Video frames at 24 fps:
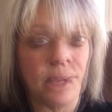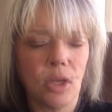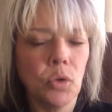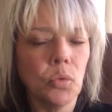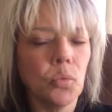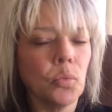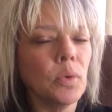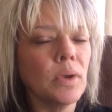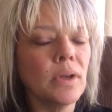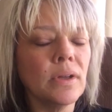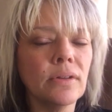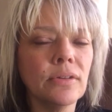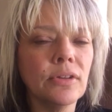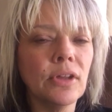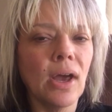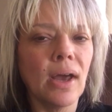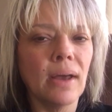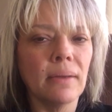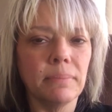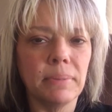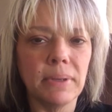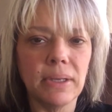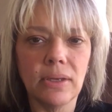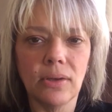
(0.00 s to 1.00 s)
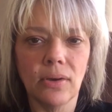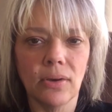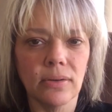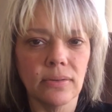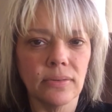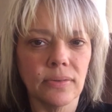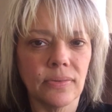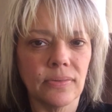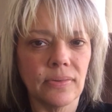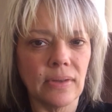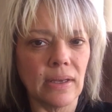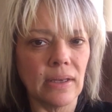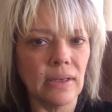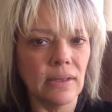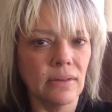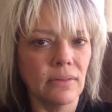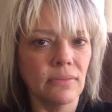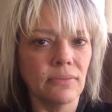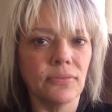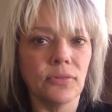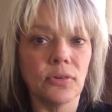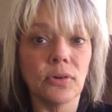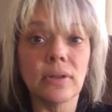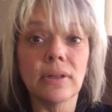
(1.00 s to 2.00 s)
It will not be on sale
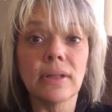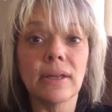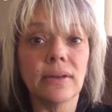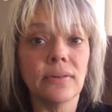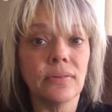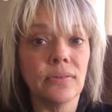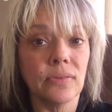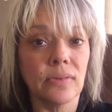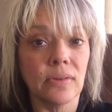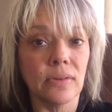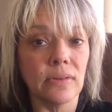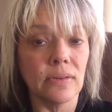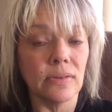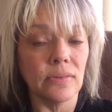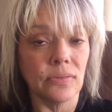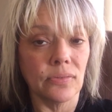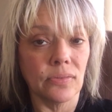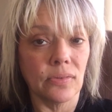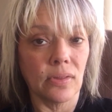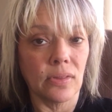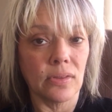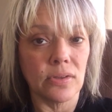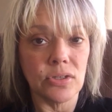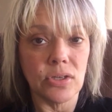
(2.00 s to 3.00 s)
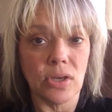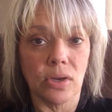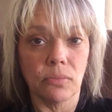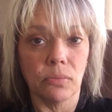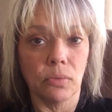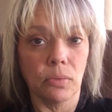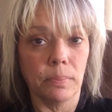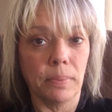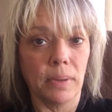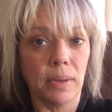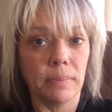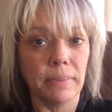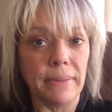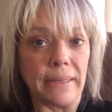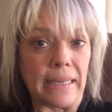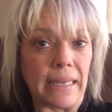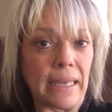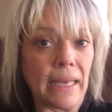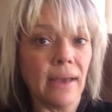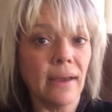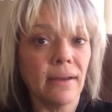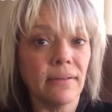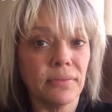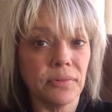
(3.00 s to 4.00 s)
for less than this to the general public
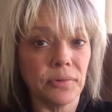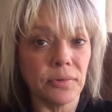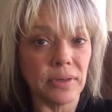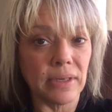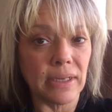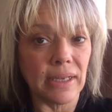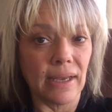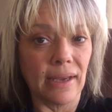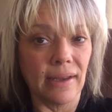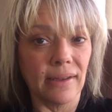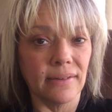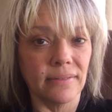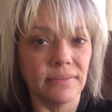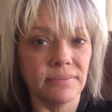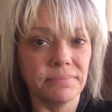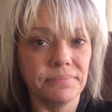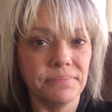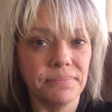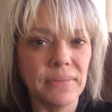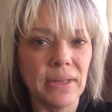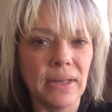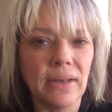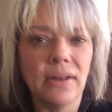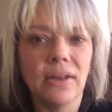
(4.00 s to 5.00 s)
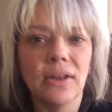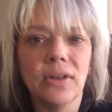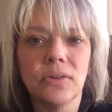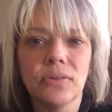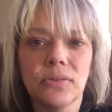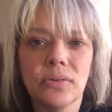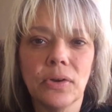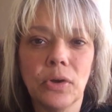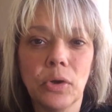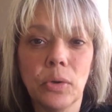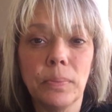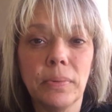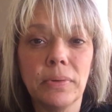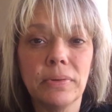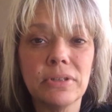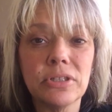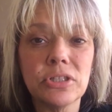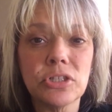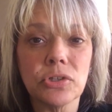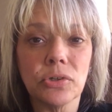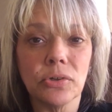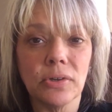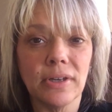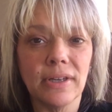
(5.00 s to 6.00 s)
ever again. So I hope you
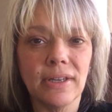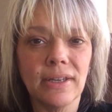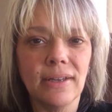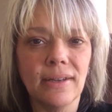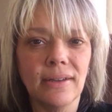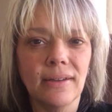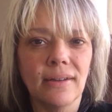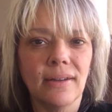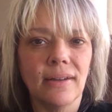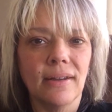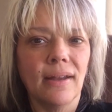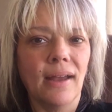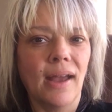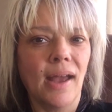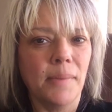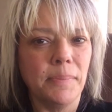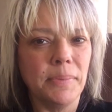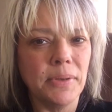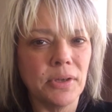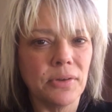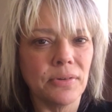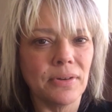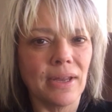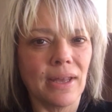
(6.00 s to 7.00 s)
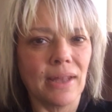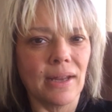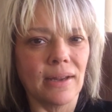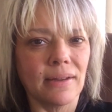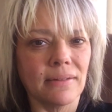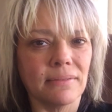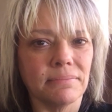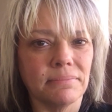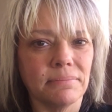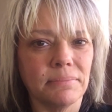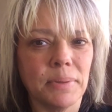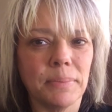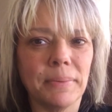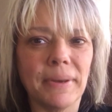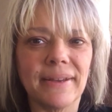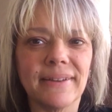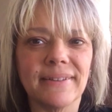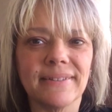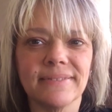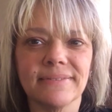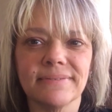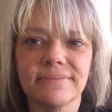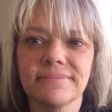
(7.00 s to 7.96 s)
enjoy. Happy creating. Bye-bye.